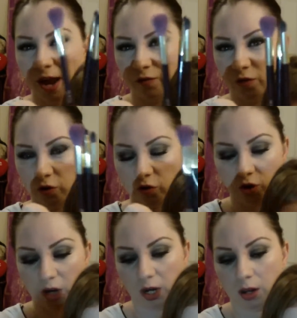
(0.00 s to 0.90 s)

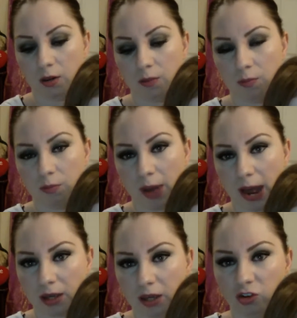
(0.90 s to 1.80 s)
anniversary
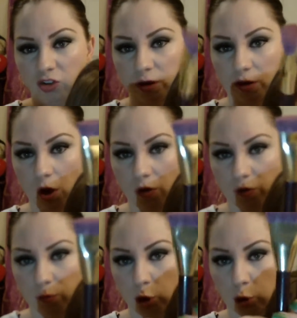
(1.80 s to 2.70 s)
package, all
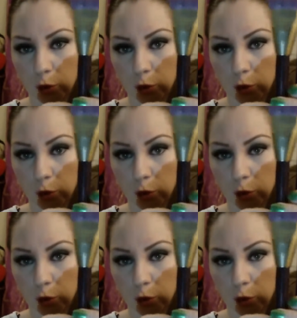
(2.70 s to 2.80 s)
these